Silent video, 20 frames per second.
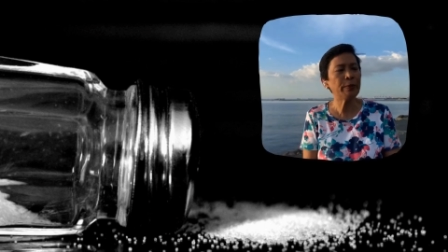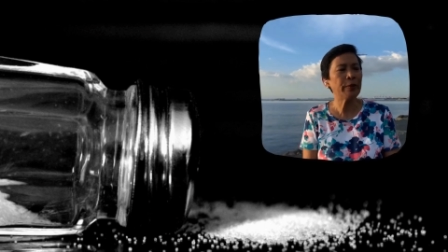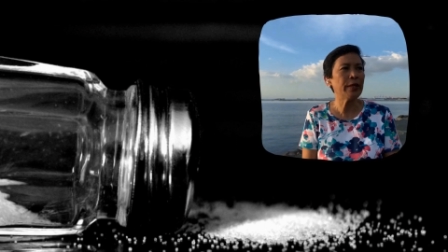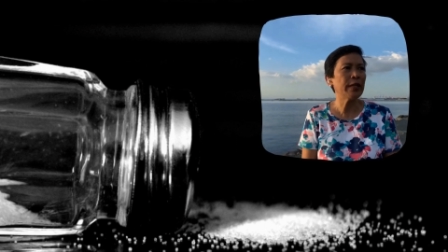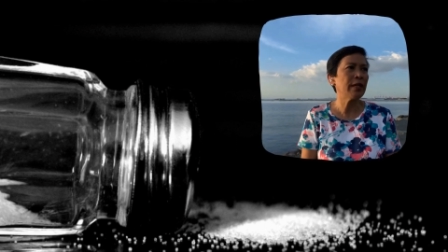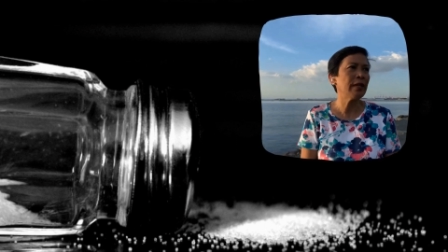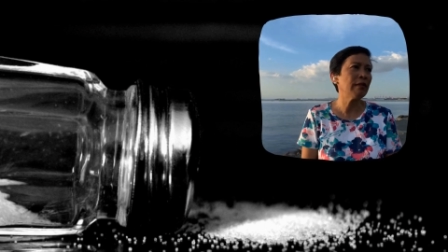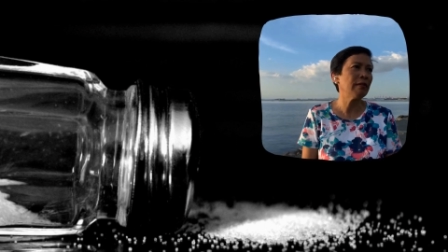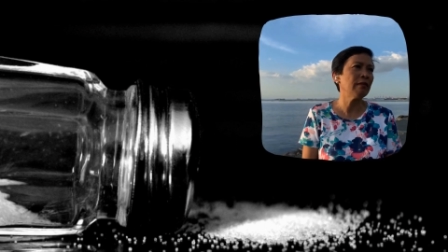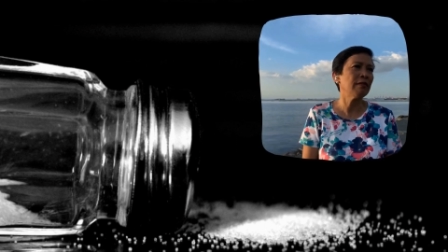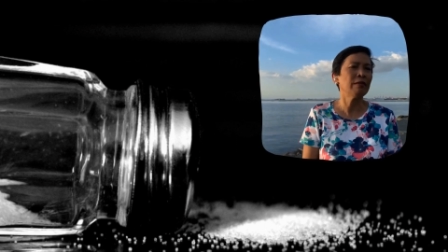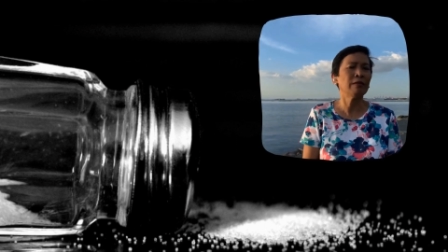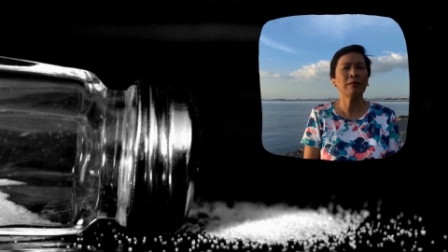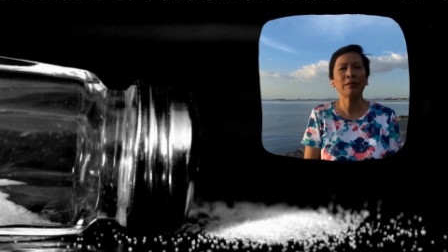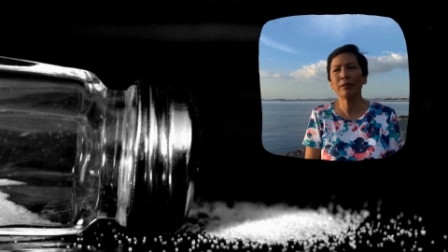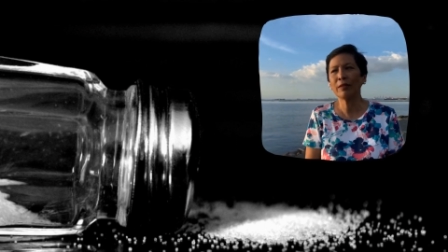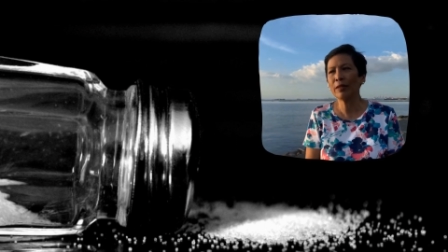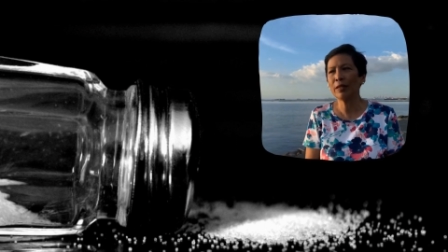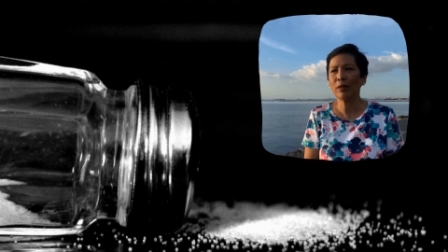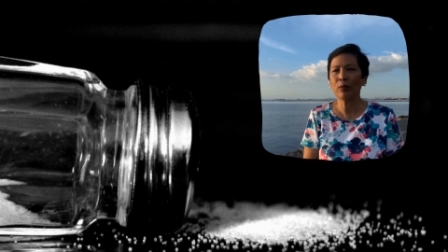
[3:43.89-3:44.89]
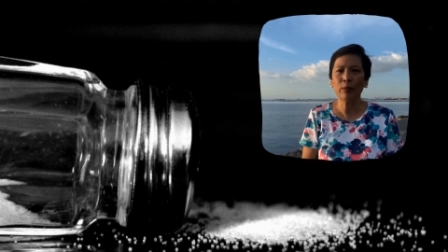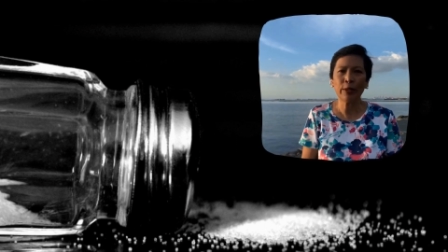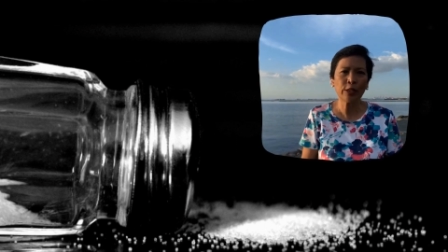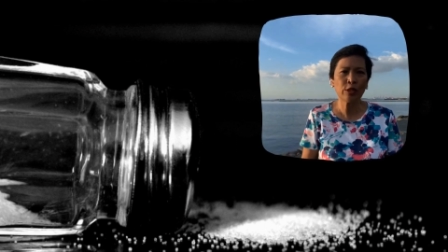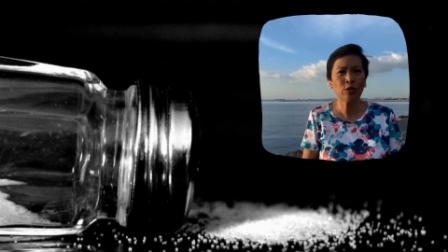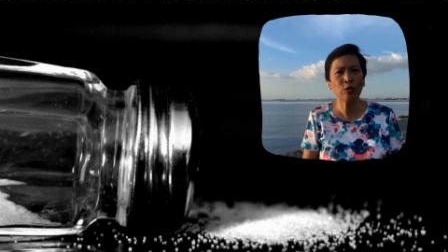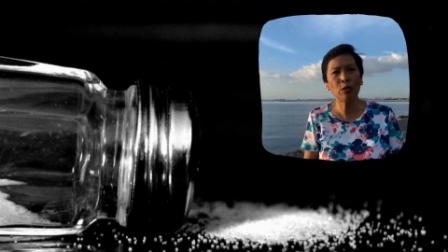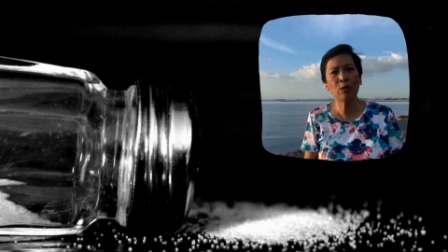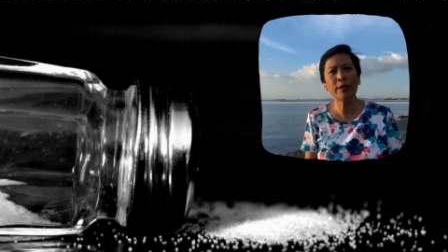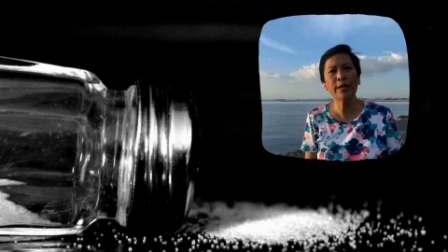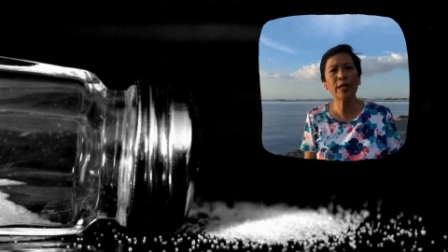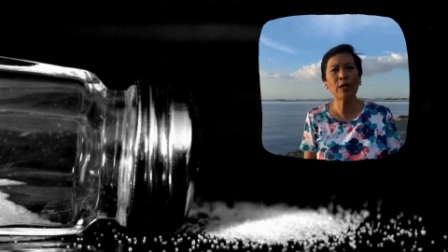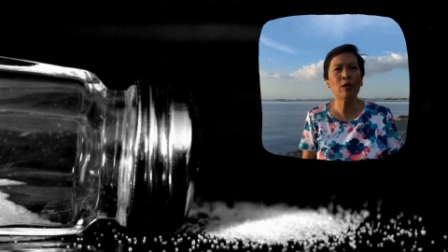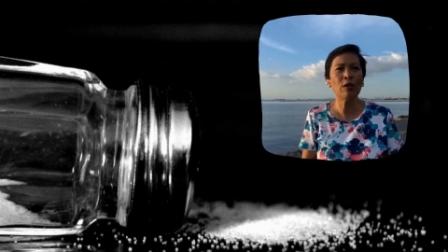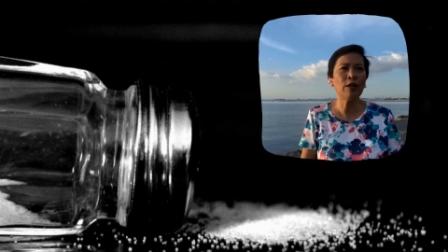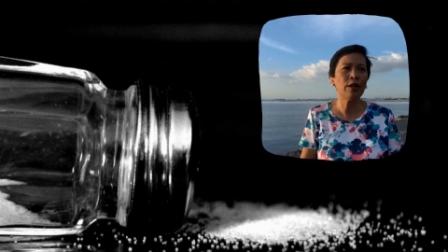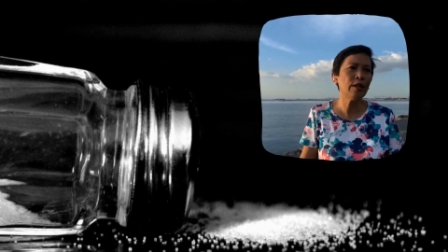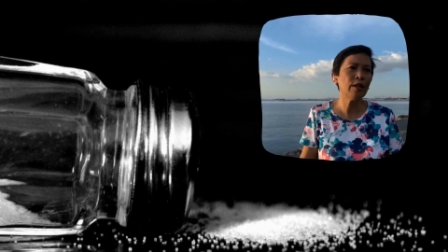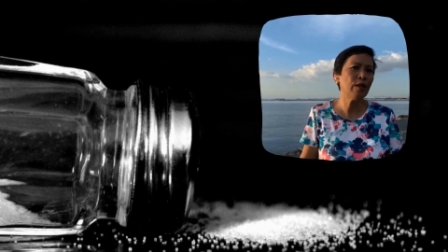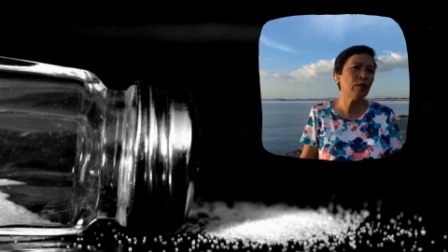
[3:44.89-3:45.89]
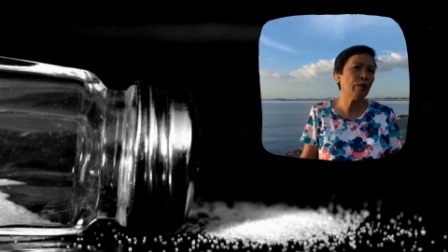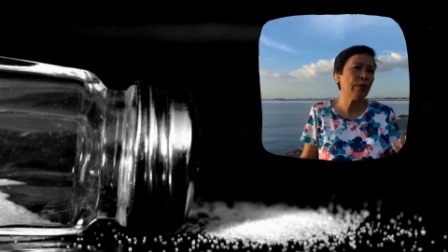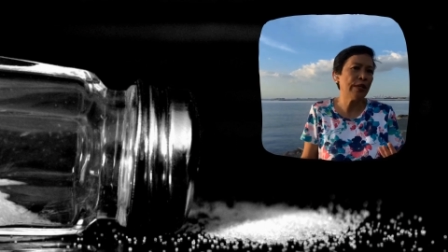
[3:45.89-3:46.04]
in, in what's going on.